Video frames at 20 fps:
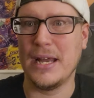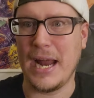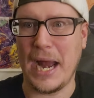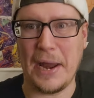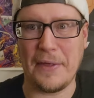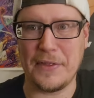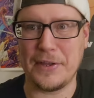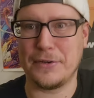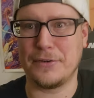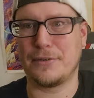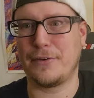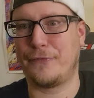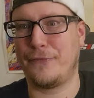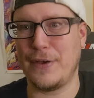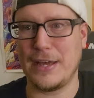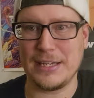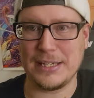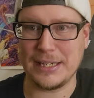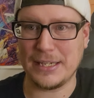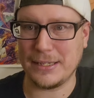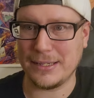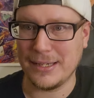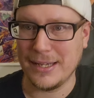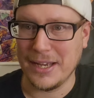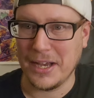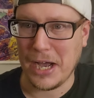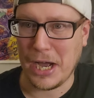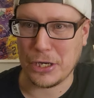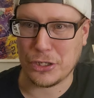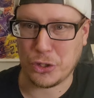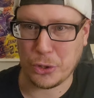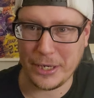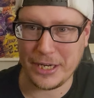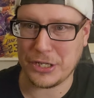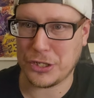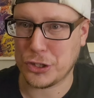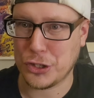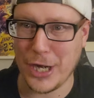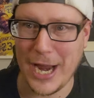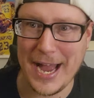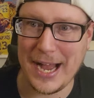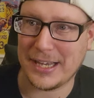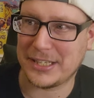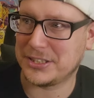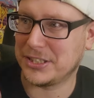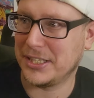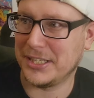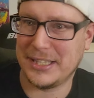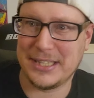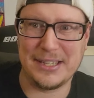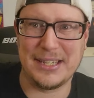and then defending Trace Jackson.